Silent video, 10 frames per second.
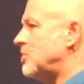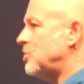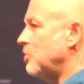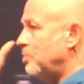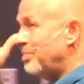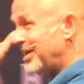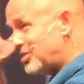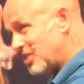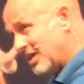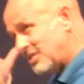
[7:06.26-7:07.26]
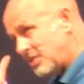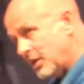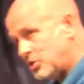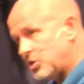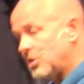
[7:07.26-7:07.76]
is to be
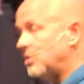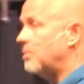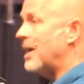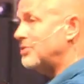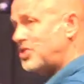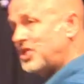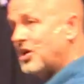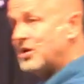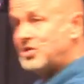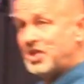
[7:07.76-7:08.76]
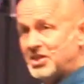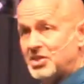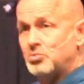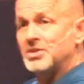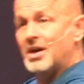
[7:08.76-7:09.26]
intentional about sharing
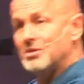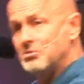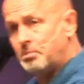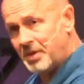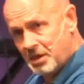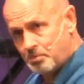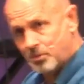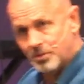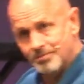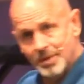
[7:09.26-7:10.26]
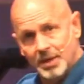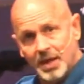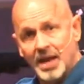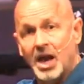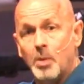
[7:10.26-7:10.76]
Jesus with other people
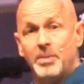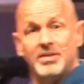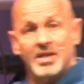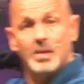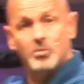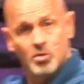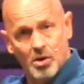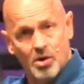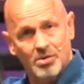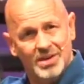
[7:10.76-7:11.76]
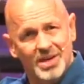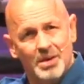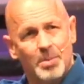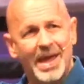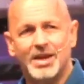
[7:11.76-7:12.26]
and helping them grow.
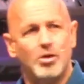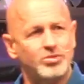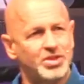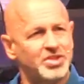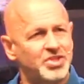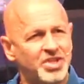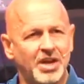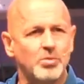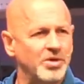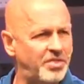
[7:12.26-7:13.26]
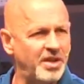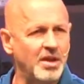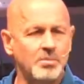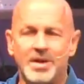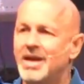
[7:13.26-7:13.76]
But I don't just share with
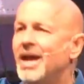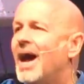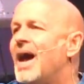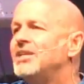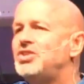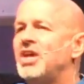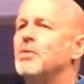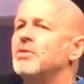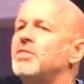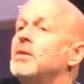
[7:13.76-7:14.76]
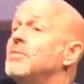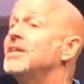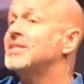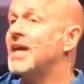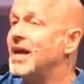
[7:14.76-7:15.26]
them. I share with them
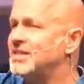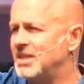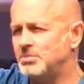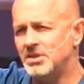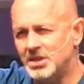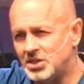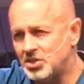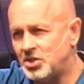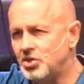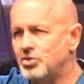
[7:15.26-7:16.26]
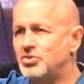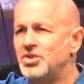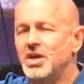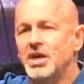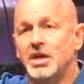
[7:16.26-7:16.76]
this concept, and this is
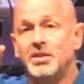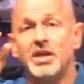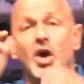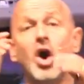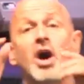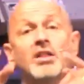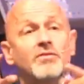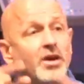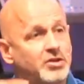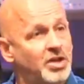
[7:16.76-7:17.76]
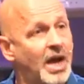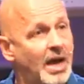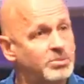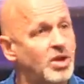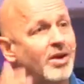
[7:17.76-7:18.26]
huge, that all of our
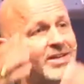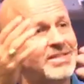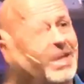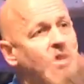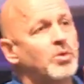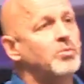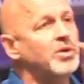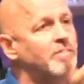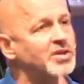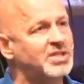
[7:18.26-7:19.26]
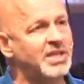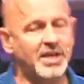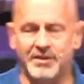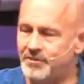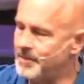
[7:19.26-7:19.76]
jobs are to take what we've
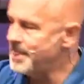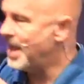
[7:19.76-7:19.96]
received